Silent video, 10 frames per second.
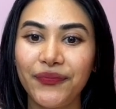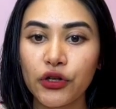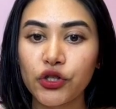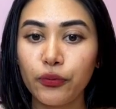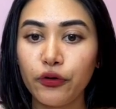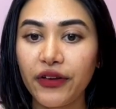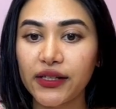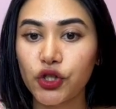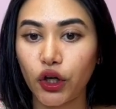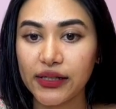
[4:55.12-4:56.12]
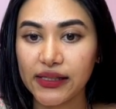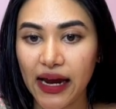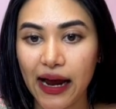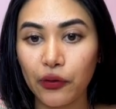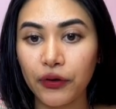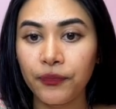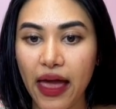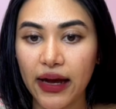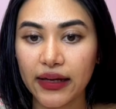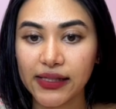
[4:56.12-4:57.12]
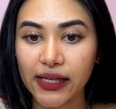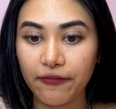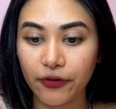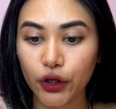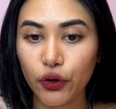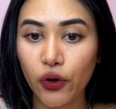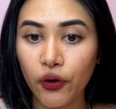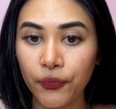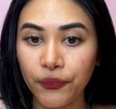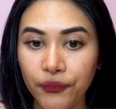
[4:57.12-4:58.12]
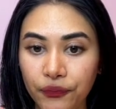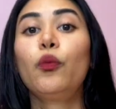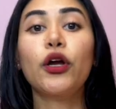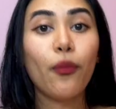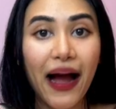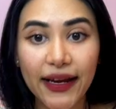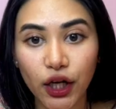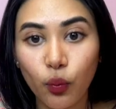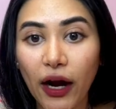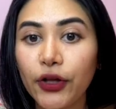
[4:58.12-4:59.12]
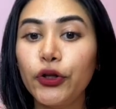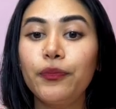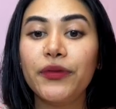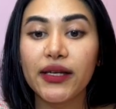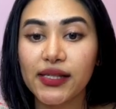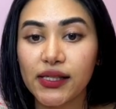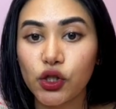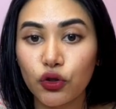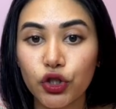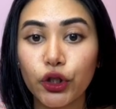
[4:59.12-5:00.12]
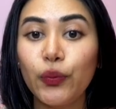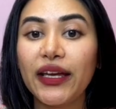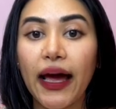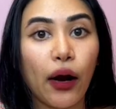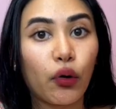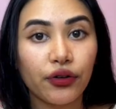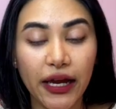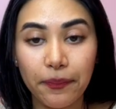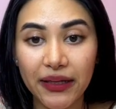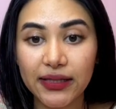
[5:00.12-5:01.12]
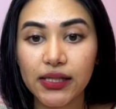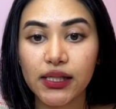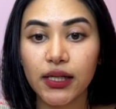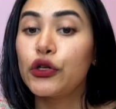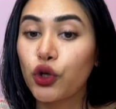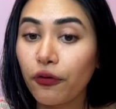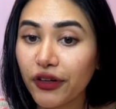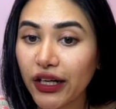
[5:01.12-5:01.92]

So moving start down, and same for goal. We go back in our while loop. This is still true. We get our right bits. So over